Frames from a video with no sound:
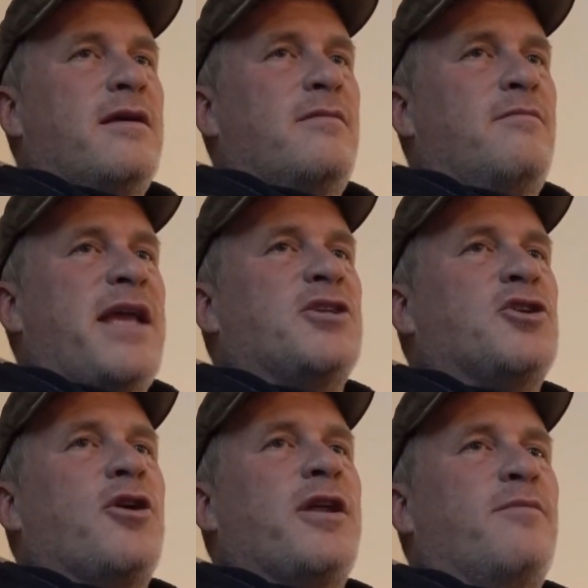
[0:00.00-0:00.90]
Makes
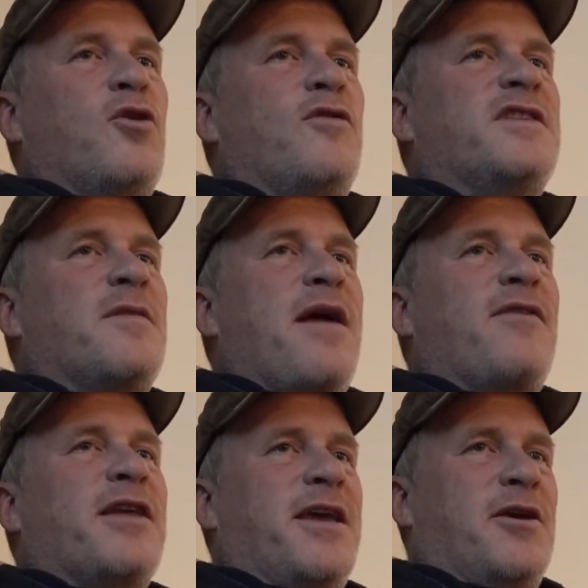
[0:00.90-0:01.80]
Good and Moves to
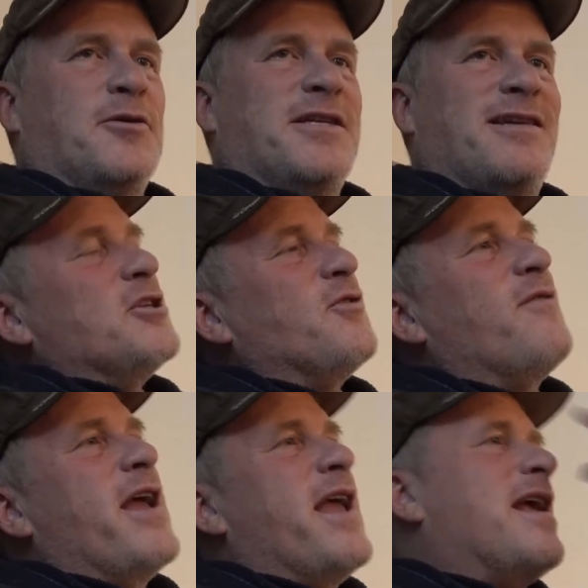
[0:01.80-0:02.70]
Beverly Hills. So
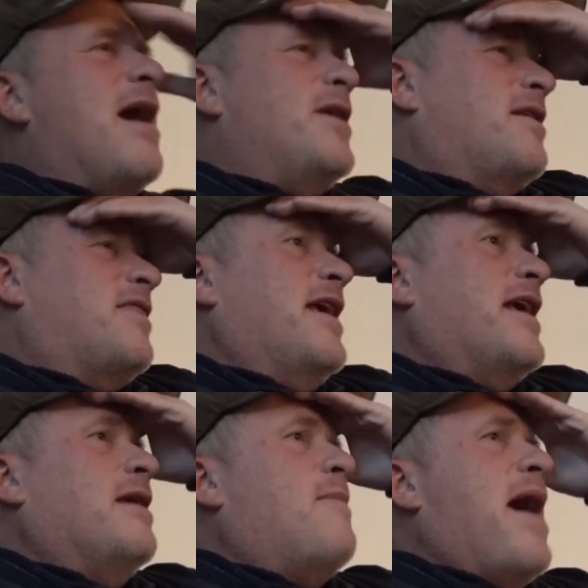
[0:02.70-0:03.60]
anyway, it got me to
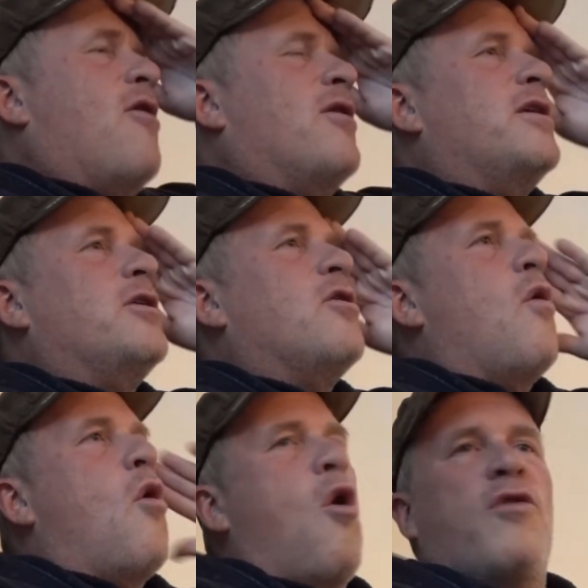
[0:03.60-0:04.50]
thinking about,
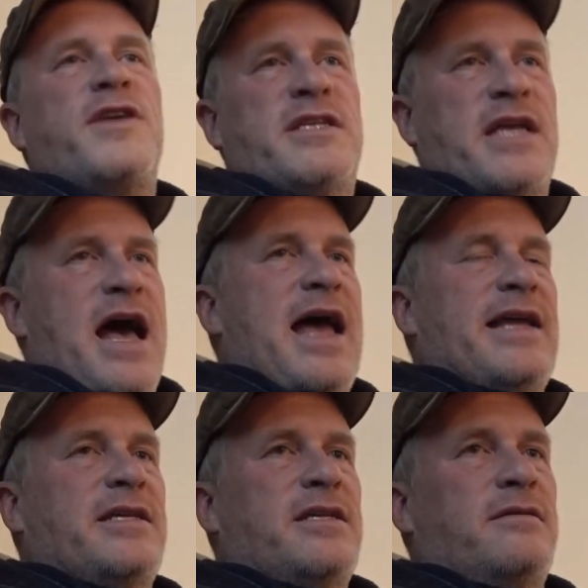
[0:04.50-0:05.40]
all these
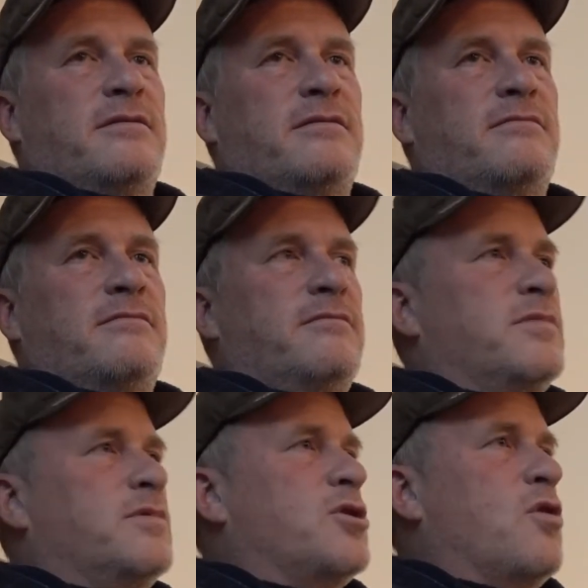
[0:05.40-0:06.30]
guys,
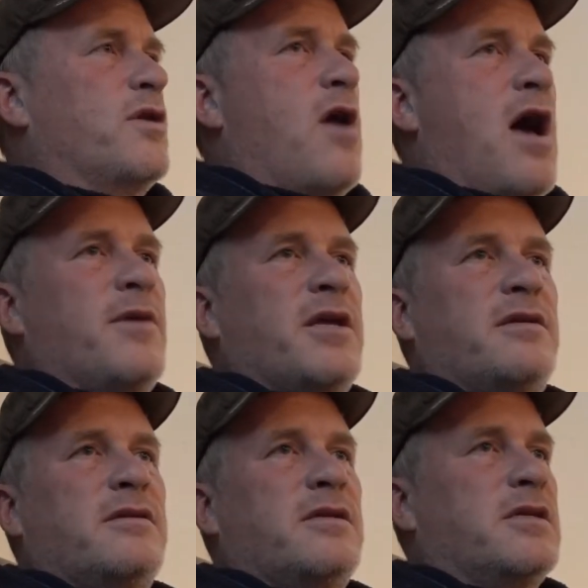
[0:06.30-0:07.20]
Tony
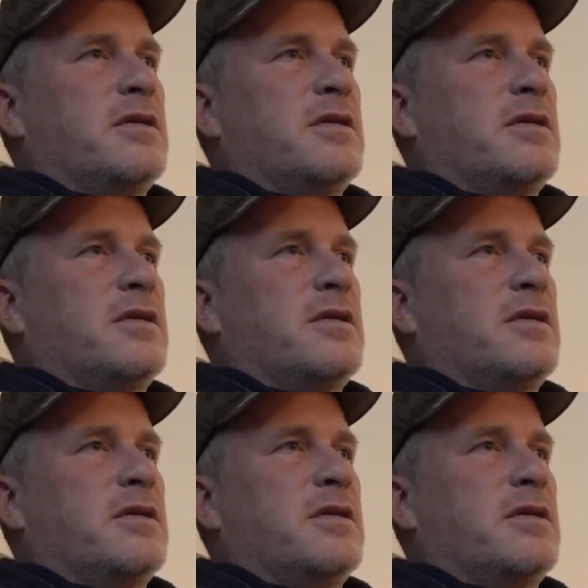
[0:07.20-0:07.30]
Robbins,